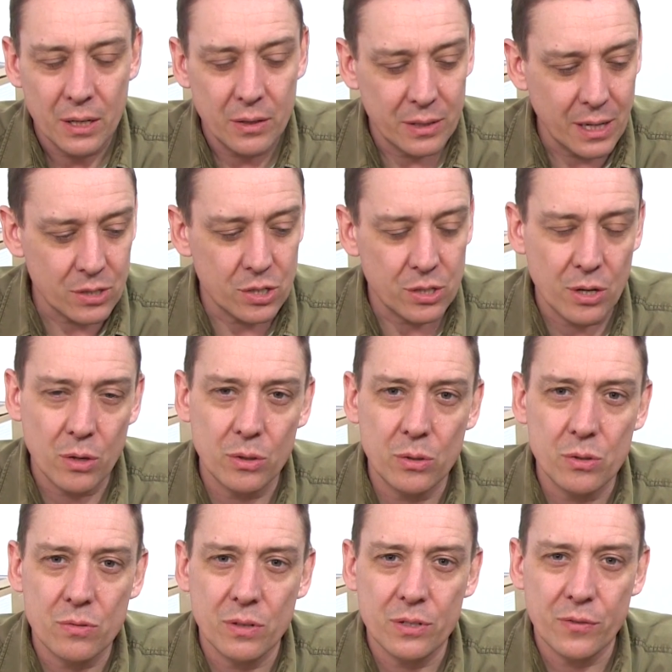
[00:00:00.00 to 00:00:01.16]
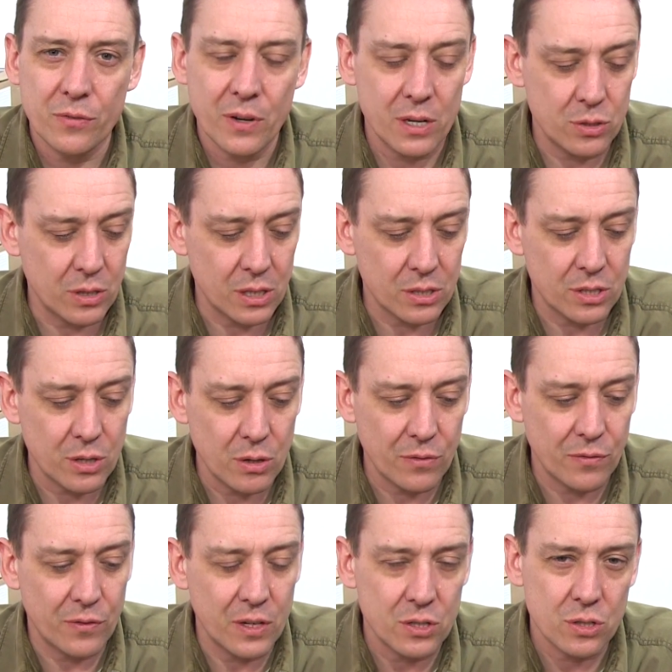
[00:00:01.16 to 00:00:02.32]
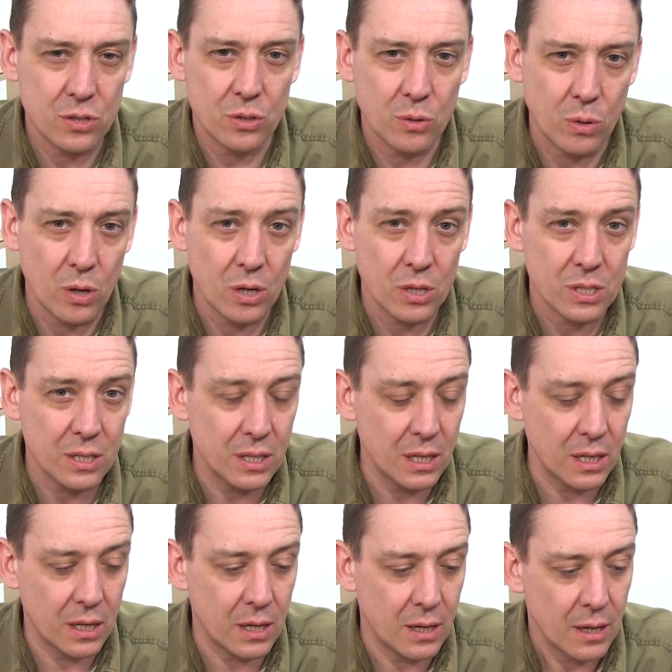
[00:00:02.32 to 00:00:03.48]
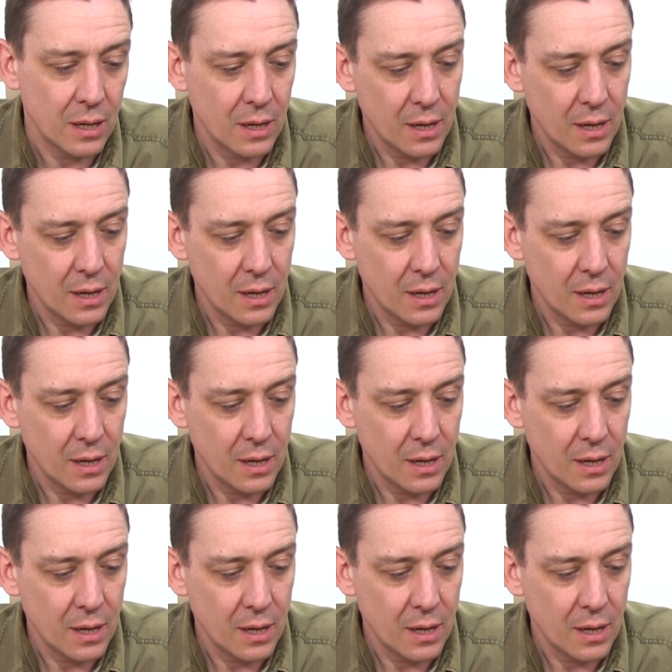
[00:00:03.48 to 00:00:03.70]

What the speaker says: you get to know the user interface, you get to know the features, the quirks, and the